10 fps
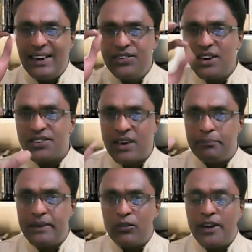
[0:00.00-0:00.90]
easiest
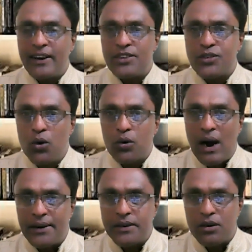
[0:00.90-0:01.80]
subject where you can score
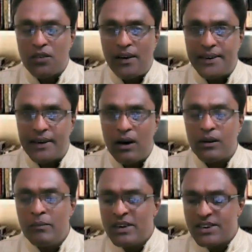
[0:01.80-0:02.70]
100 out of 100
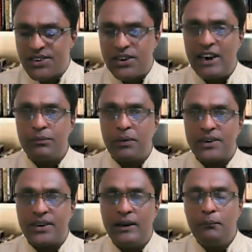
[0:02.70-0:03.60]
or
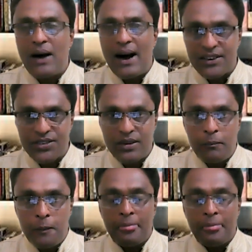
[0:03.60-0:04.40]
cent% marks.